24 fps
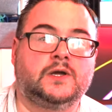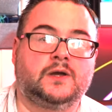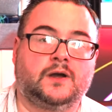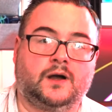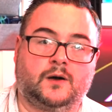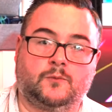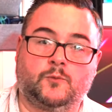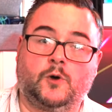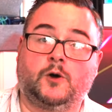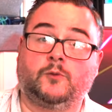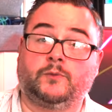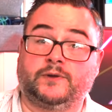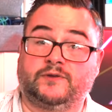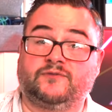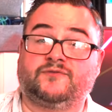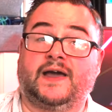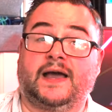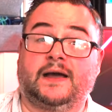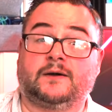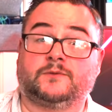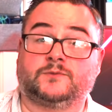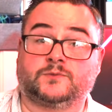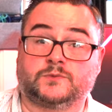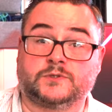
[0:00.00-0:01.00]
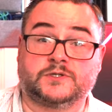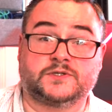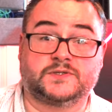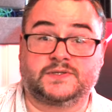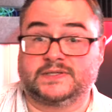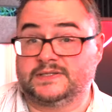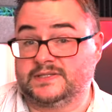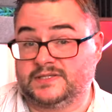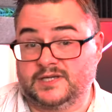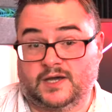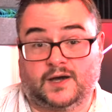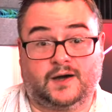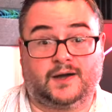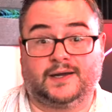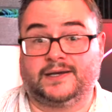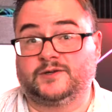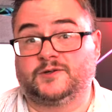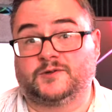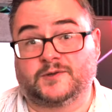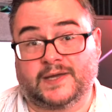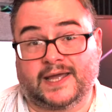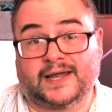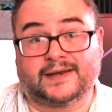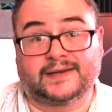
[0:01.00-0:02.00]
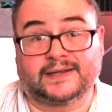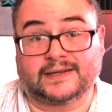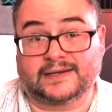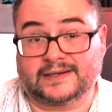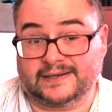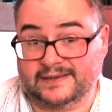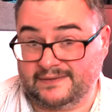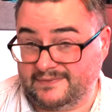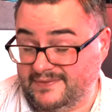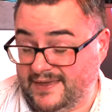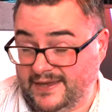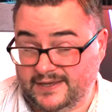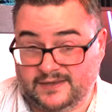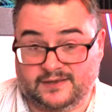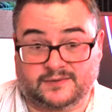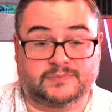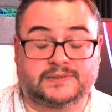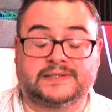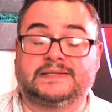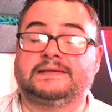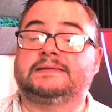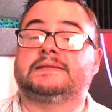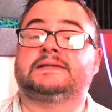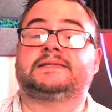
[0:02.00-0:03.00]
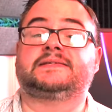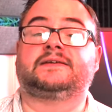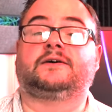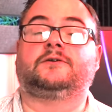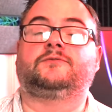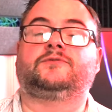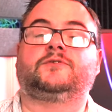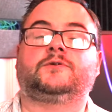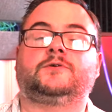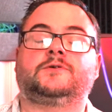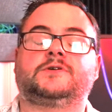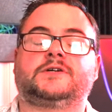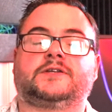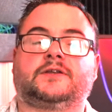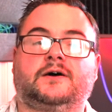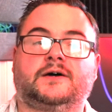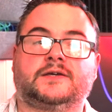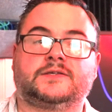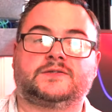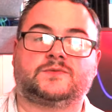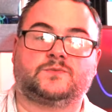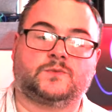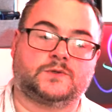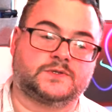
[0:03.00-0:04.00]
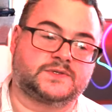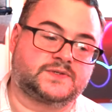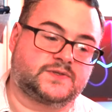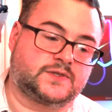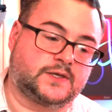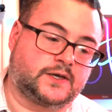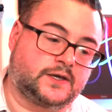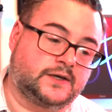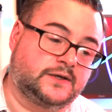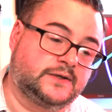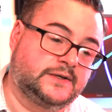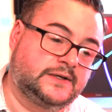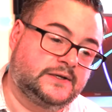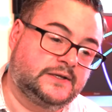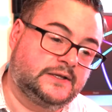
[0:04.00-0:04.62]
And what we found was, entirely organically, they completely self-organized, was that